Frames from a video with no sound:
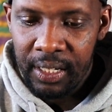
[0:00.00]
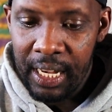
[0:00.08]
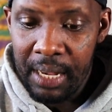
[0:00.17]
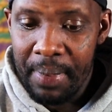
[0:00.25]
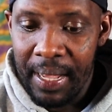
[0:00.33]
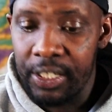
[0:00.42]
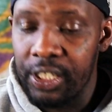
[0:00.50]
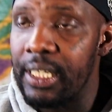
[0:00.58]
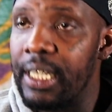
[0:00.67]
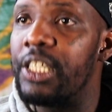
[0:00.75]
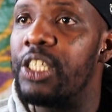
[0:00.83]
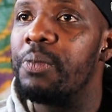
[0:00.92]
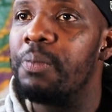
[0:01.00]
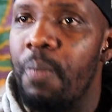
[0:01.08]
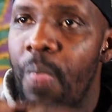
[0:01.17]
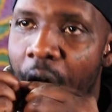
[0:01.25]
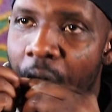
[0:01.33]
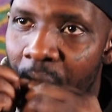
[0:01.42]
He been a snitch.
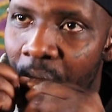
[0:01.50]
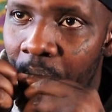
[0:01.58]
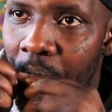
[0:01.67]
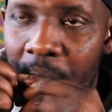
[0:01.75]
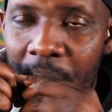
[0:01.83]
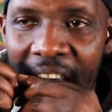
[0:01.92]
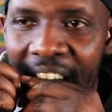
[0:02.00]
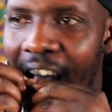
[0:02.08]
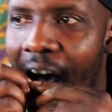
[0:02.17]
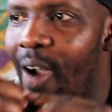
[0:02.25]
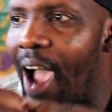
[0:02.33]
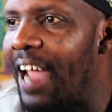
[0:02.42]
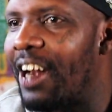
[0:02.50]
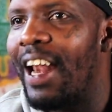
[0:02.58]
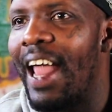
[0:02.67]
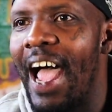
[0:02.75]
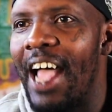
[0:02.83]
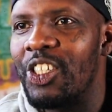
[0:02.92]
Mm. And y'all
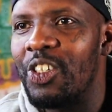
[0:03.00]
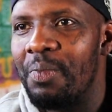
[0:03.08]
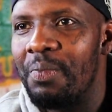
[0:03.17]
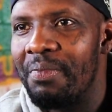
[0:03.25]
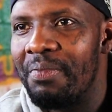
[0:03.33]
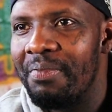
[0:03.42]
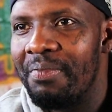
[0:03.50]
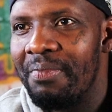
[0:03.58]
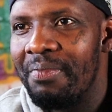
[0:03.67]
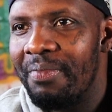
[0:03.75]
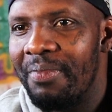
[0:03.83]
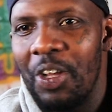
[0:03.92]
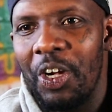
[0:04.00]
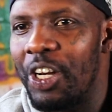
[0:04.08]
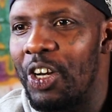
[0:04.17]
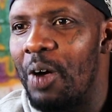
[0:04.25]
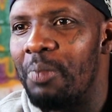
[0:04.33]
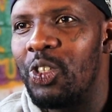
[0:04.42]
idolizing him,
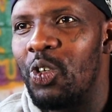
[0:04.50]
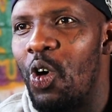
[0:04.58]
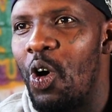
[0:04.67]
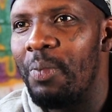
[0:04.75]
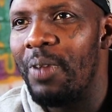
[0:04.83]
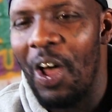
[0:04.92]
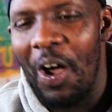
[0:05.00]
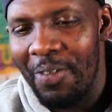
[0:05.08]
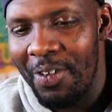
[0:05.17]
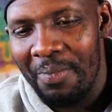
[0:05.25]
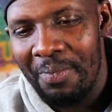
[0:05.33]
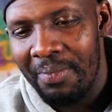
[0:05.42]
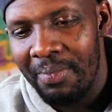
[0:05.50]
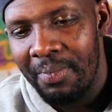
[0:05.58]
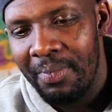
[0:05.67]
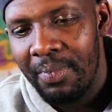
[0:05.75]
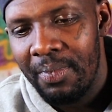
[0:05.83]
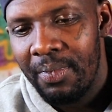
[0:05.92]
looking up to him, loving him.
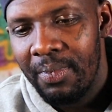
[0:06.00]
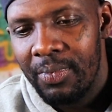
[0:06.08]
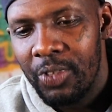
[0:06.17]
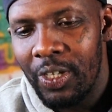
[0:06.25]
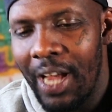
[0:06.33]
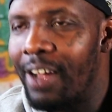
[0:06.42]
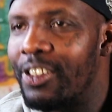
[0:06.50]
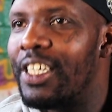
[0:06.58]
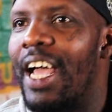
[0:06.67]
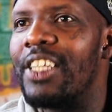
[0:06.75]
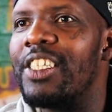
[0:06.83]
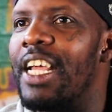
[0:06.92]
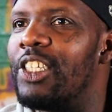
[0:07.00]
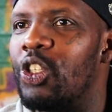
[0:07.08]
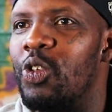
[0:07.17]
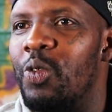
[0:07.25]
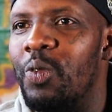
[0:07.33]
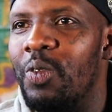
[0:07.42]
So y'all just gotta stay
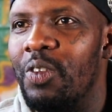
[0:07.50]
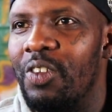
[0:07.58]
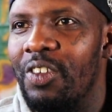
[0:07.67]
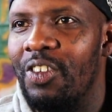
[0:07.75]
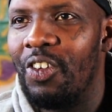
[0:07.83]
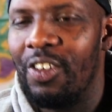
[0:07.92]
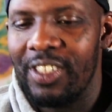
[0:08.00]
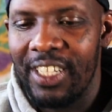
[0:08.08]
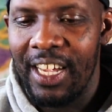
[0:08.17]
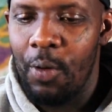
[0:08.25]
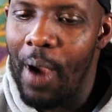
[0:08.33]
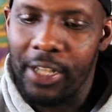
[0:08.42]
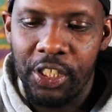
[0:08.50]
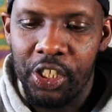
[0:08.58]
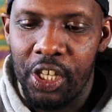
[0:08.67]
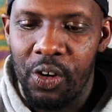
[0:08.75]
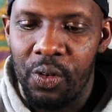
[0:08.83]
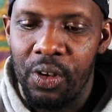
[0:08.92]
tuned. You know what I'm saying? Watch the
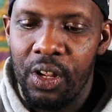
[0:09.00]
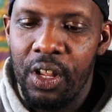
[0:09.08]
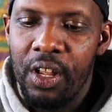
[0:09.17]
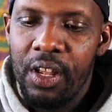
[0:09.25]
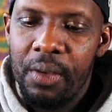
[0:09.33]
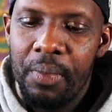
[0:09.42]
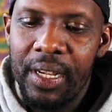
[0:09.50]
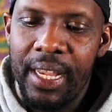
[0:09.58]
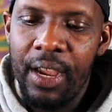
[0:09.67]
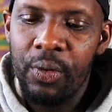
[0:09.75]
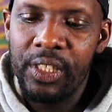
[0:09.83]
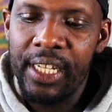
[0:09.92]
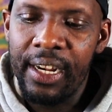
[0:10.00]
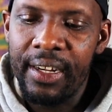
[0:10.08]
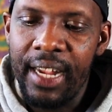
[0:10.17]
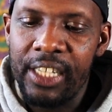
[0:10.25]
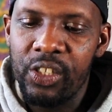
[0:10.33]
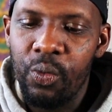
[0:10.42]
show. But yeah, with Terrance
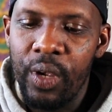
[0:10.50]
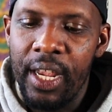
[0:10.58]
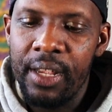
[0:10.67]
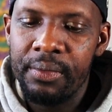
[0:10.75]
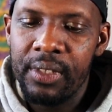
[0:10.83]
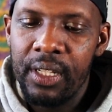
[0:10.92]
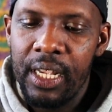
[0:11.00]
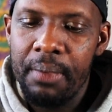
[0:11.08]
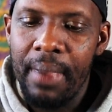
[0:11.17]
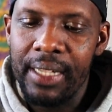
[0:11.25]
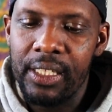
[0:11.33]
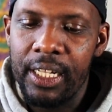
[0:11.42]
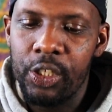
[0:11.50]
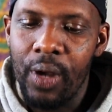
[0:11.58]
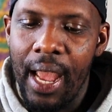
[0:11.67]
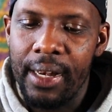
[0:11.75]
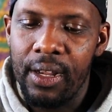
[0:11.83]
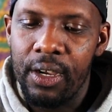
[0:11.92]
Gangsta Williams, he basically
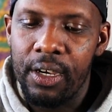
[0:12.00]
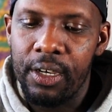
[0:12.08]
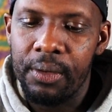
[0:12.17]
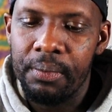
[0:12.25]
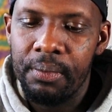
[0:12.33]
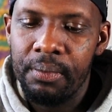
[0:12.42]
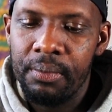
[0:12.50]
tried to um